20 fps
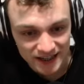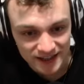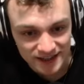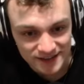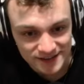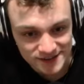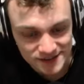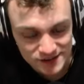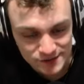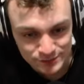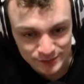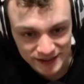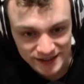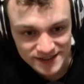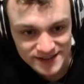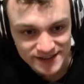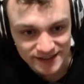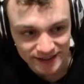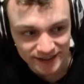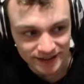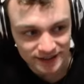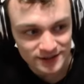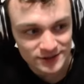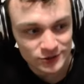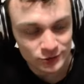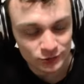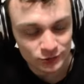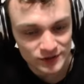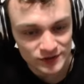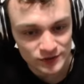space again
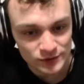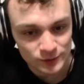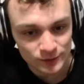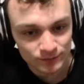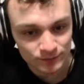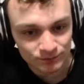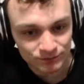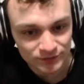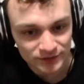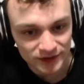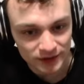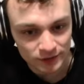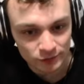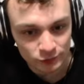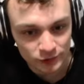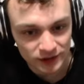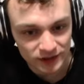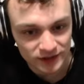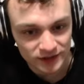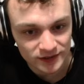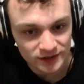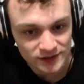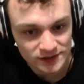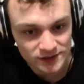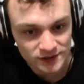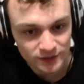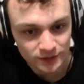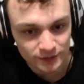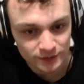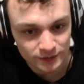to resume, then we
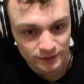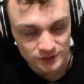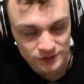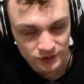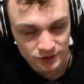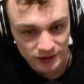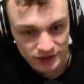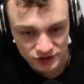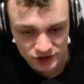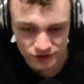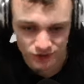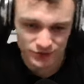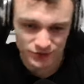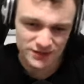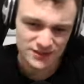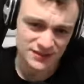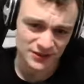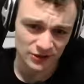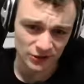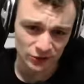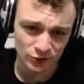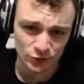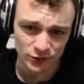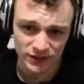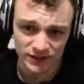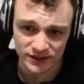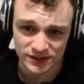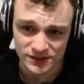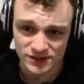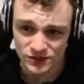start from scratch. So this is not
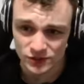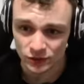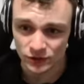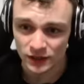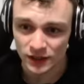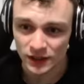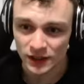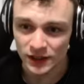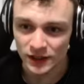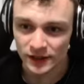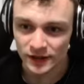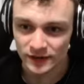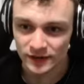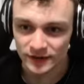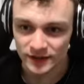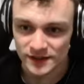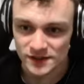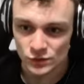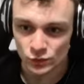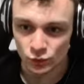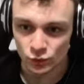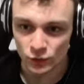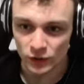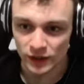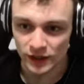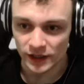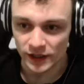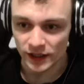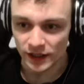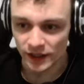quite nice, so that's
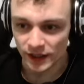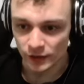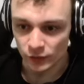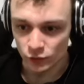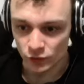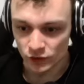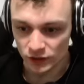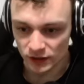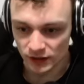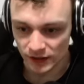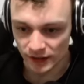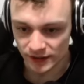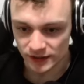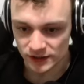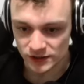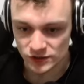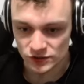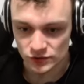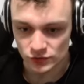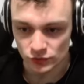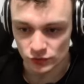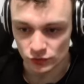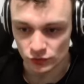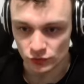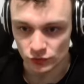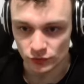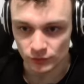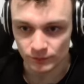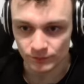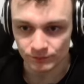why I would like
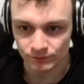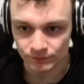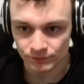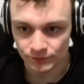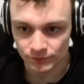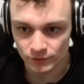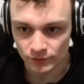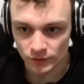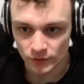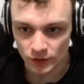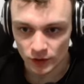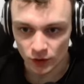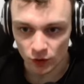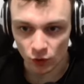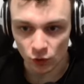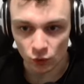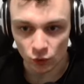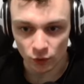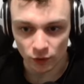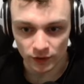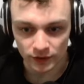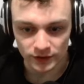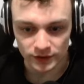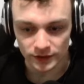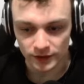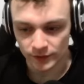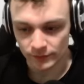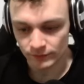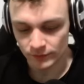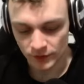to... Oh,
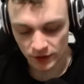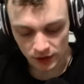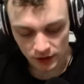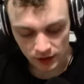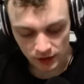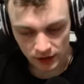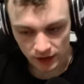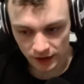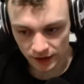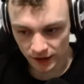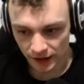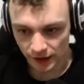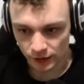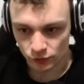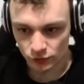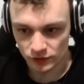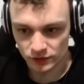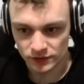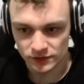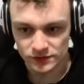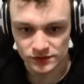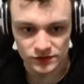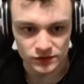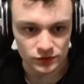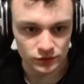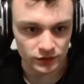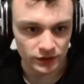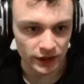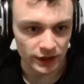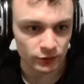yeah. And I
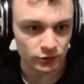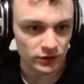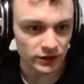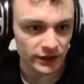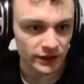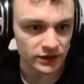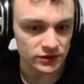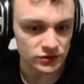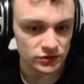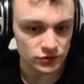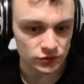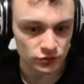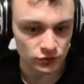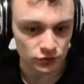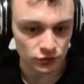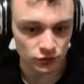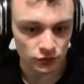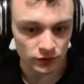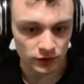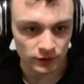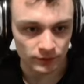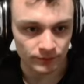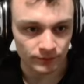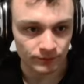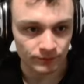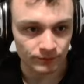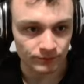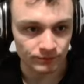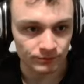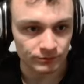would like
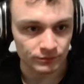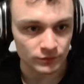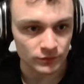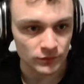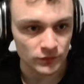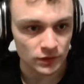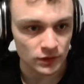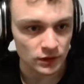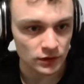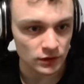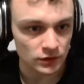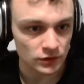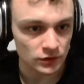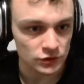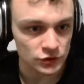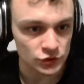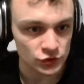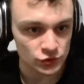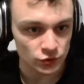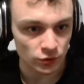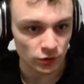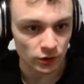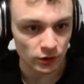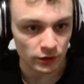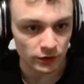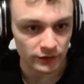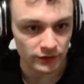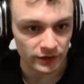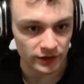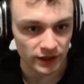to
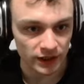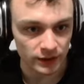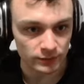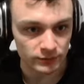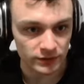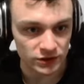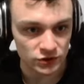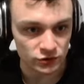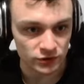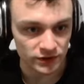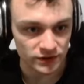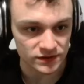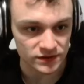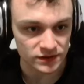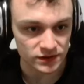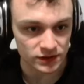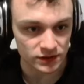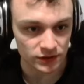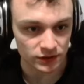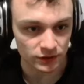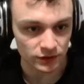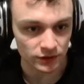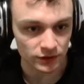draw the game matrix here